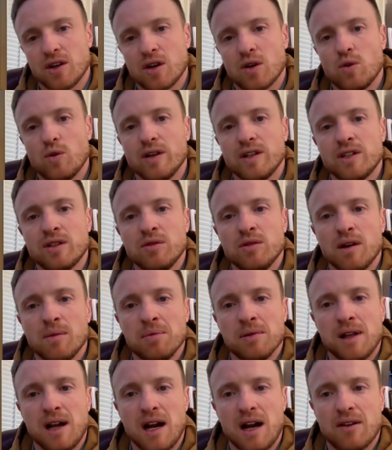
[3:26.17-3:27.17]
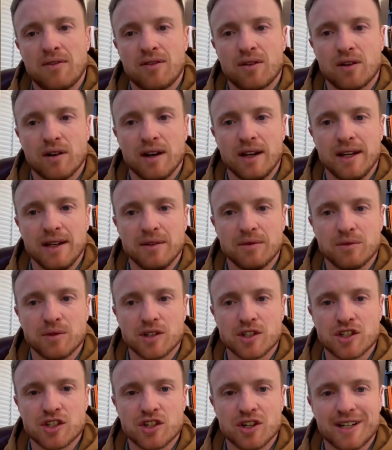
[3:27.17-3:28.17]
you're going to apply for
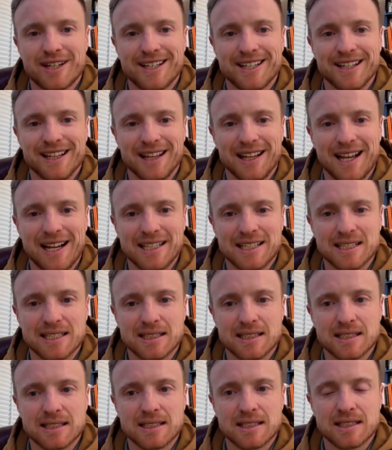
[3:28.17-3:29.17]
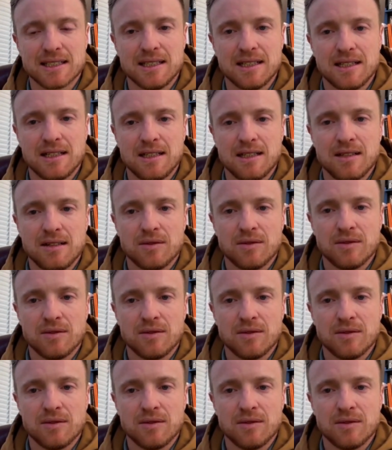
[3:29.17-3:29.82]
a restricted license,